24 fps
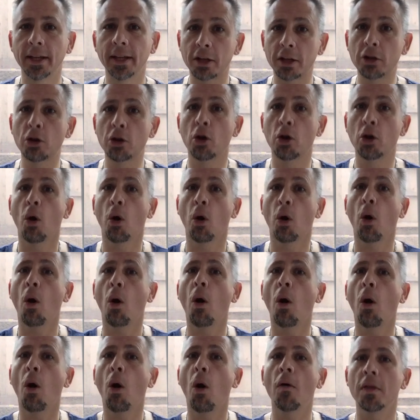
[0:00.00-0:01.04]
They
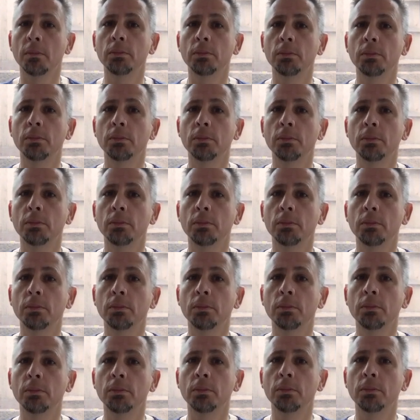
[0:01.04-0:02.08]
call themselves
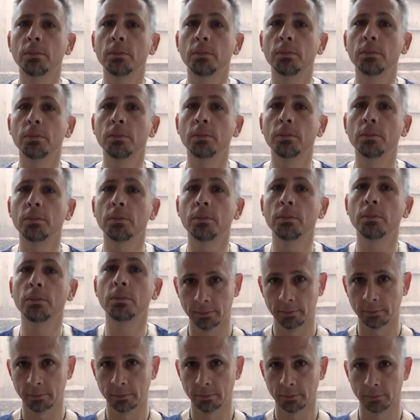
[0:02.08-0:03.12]
hobbyists,
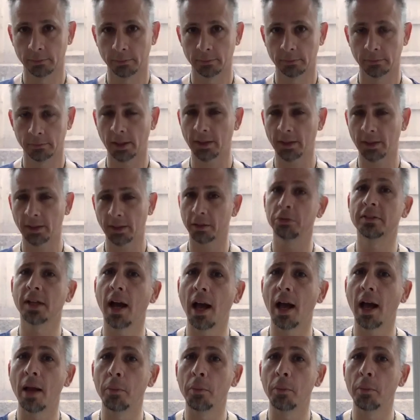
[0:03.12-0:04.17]
right?
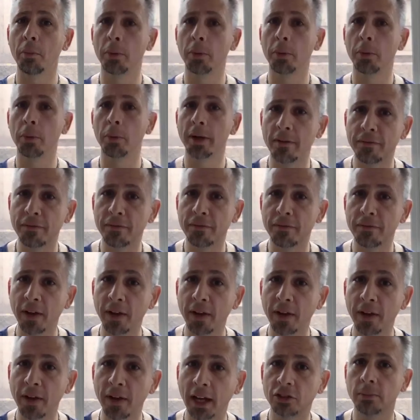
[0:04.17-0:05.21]
There was a time when I
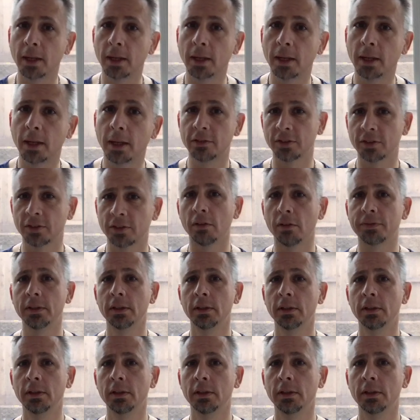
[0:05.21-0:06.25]
fashioned
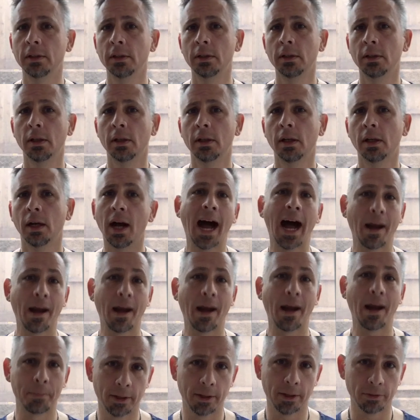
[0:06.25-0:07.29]
myself a
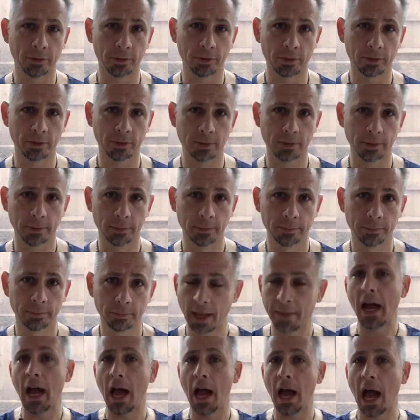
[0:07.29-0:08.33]
hobbyist,
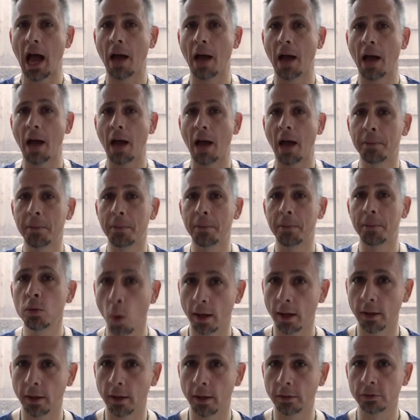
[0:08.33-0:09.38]
and the hobby
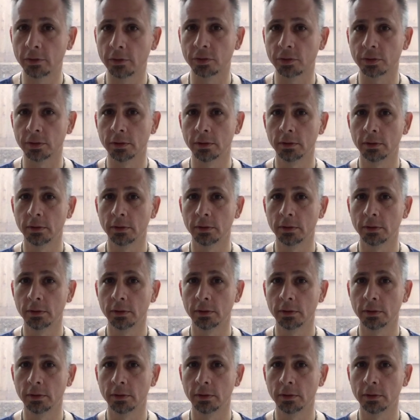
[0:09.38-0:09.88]
was